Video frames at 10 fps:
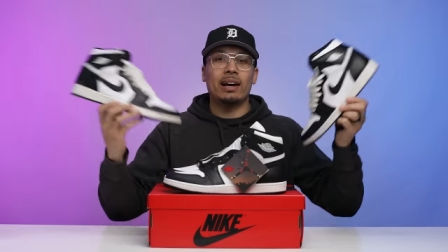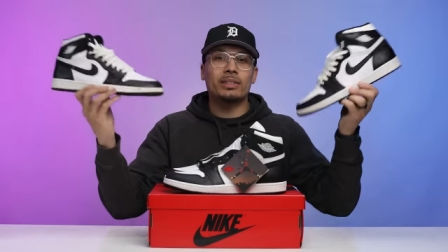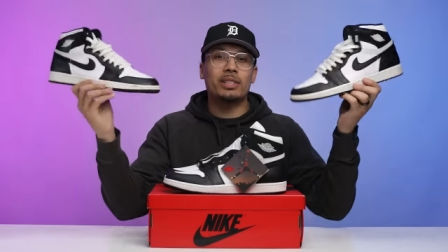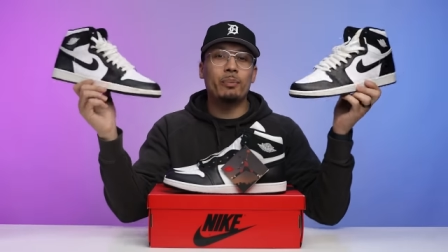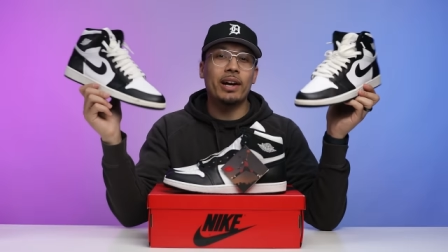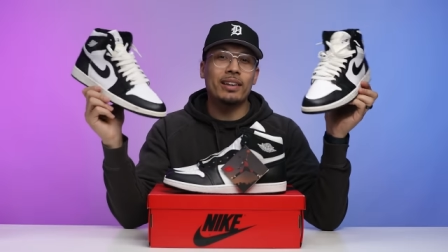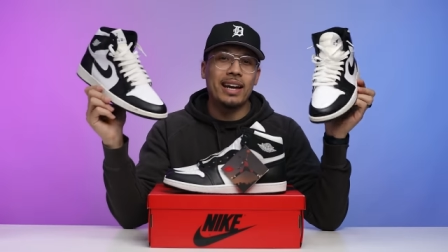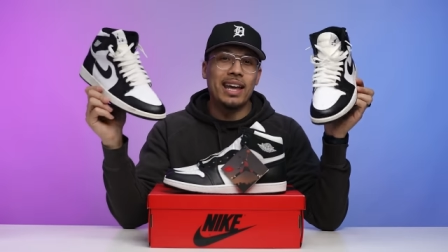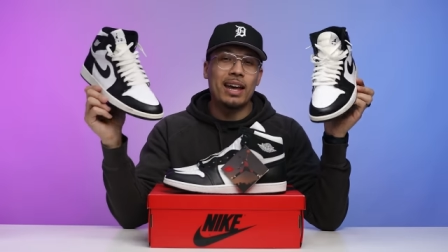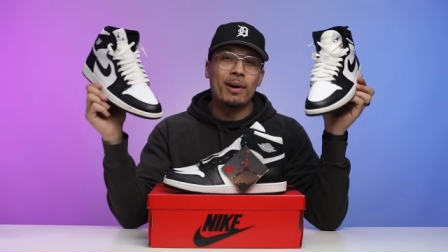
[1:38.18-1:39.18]
And that was the pair
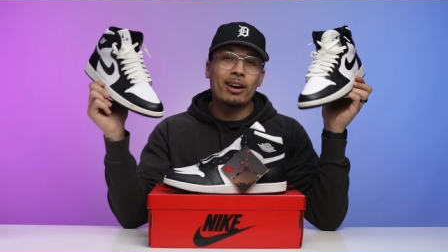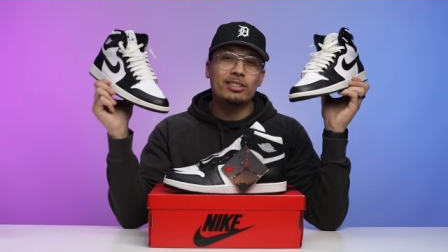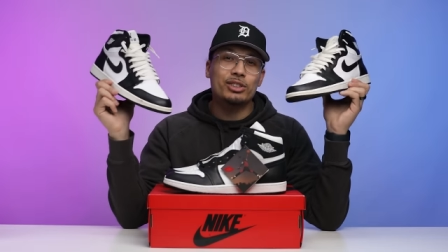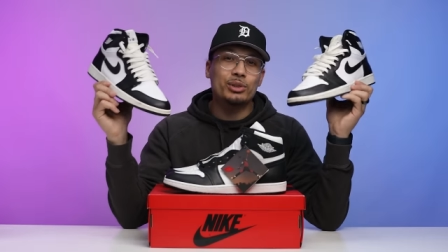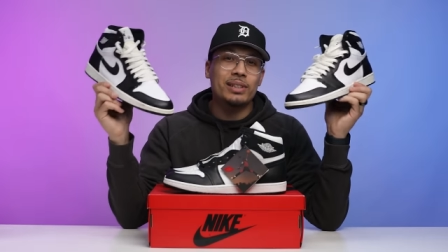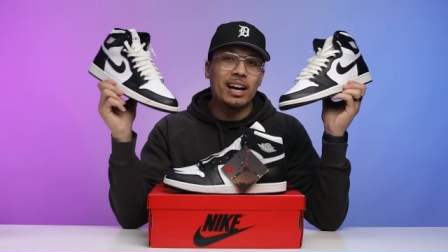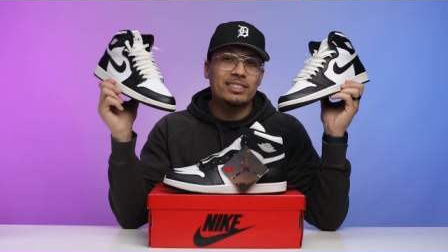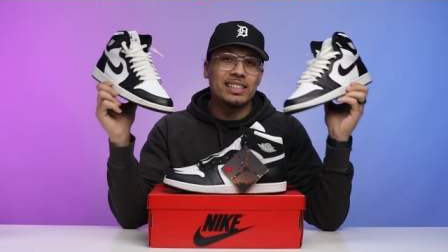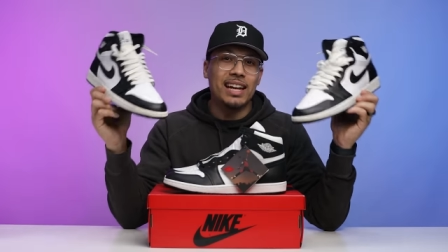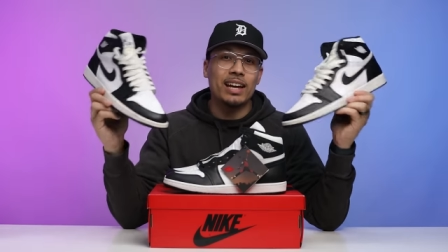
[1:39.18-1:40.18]
that came out in
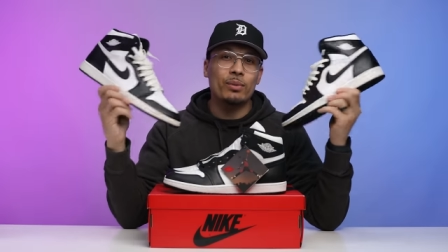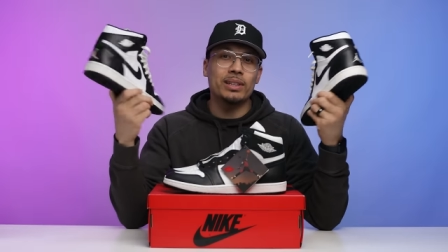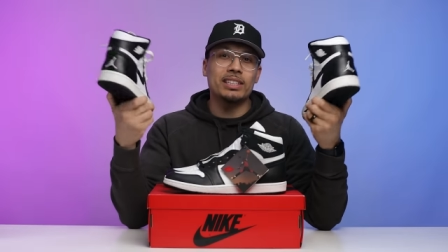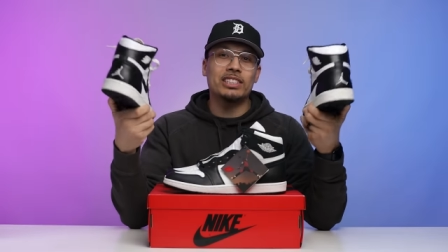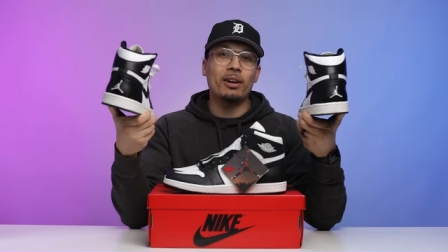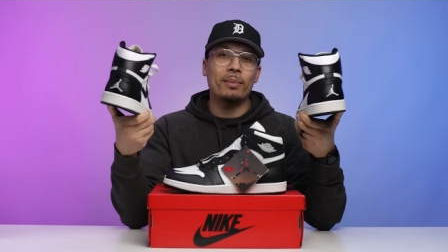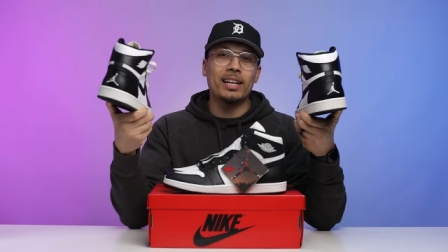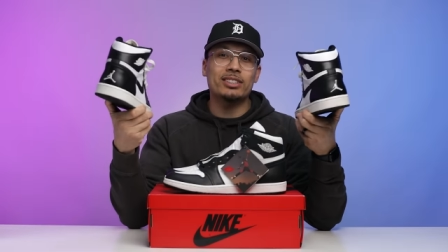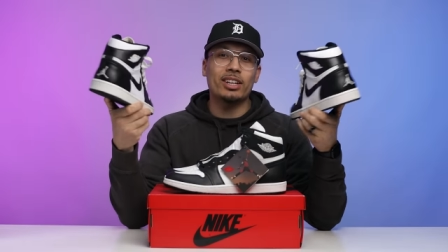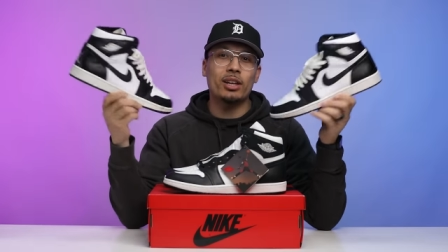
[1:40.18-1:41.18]
2008 with the
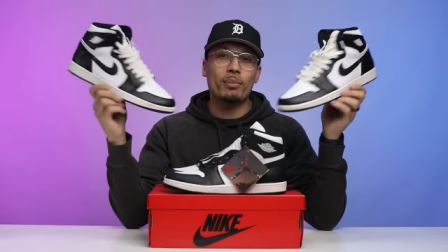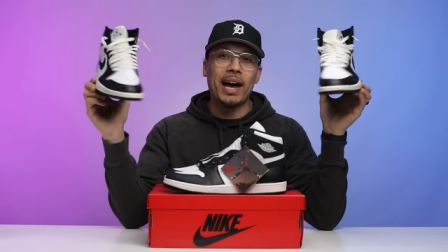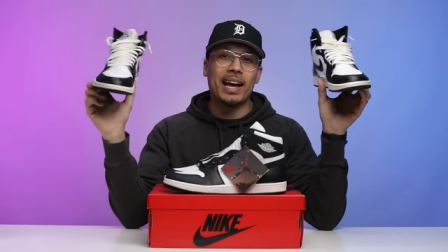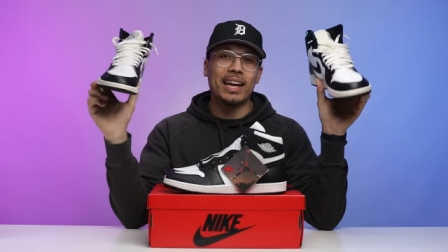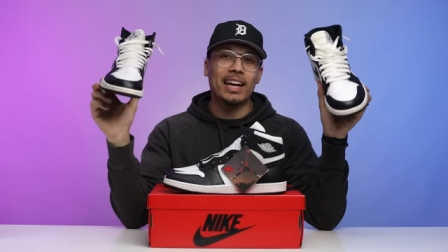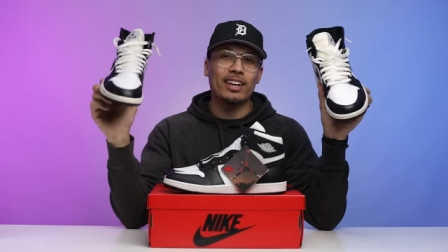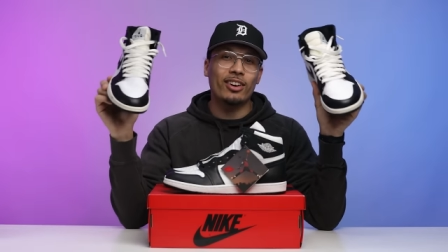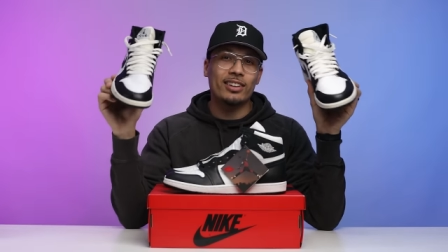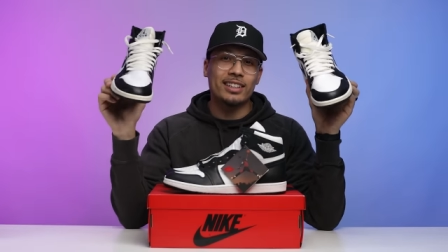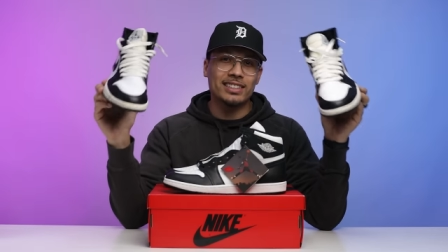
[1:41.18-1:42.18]
Jumpmans on the back and
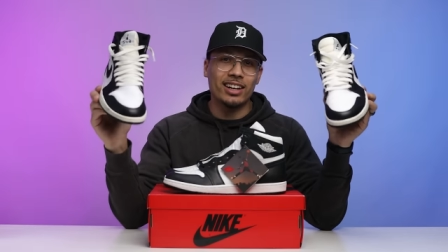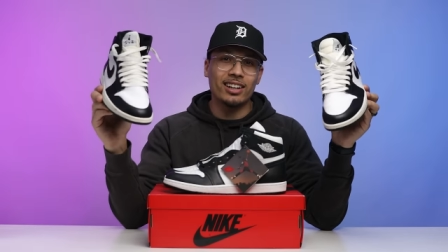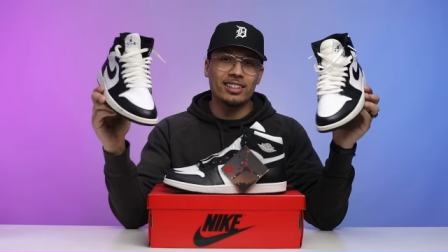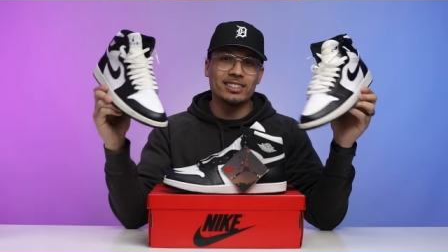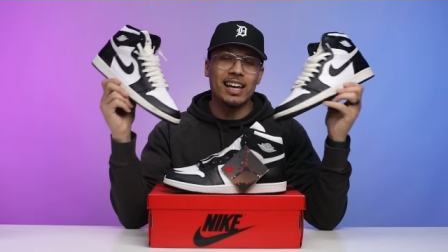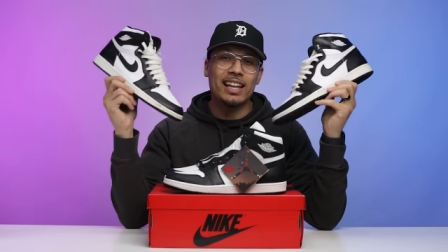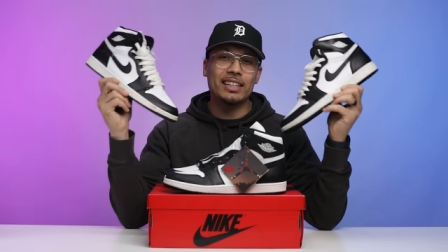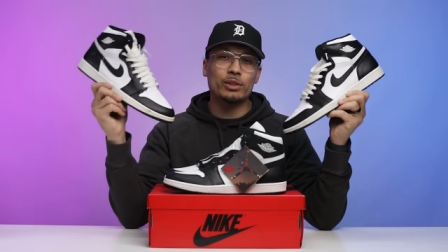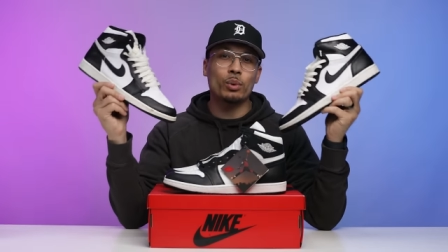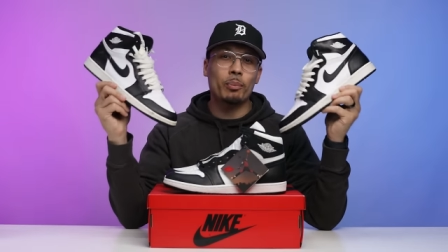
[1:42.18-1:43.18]
on the tongues.
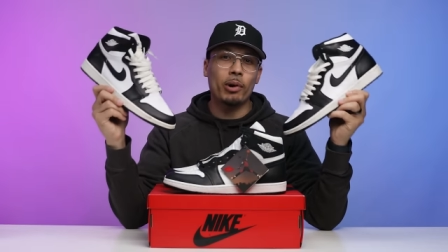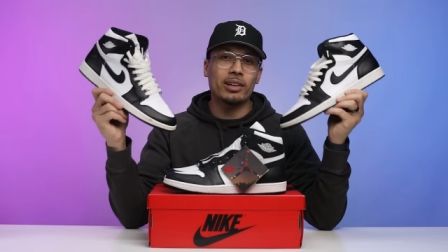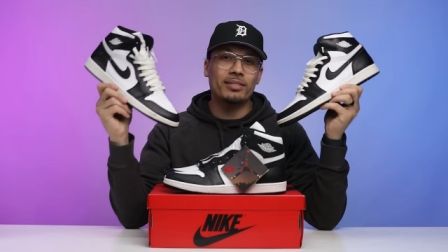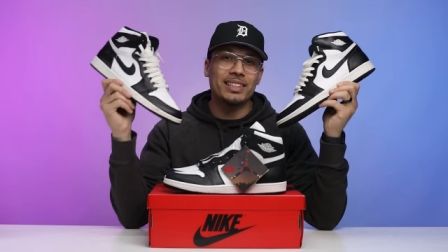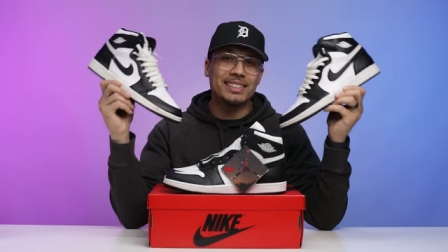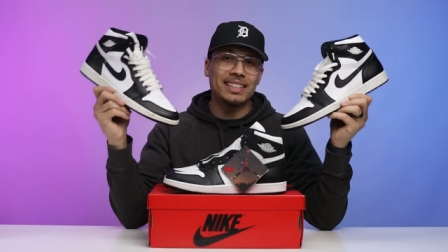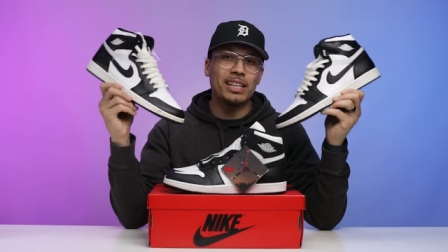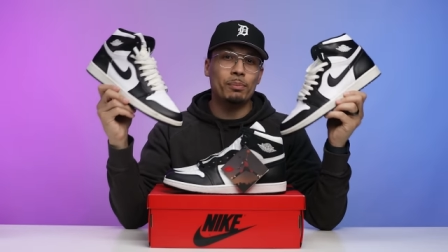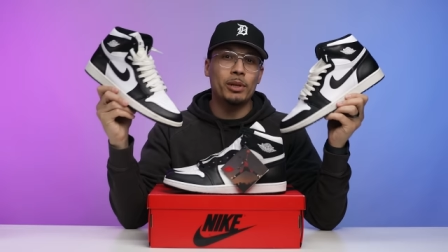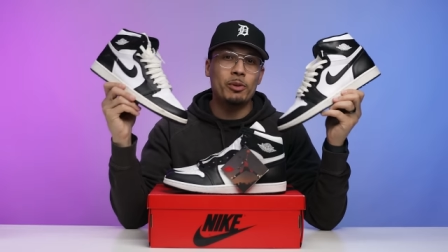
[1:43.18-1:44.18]
These were part of the
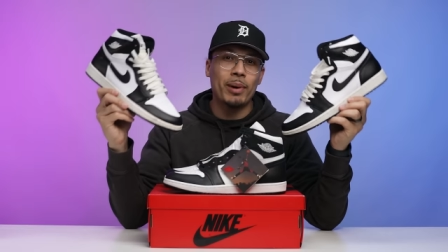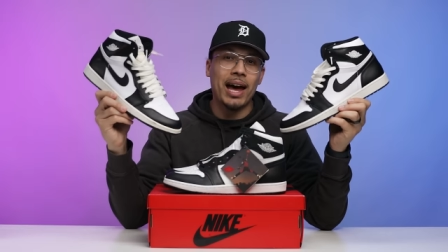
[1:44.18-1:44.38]
CDP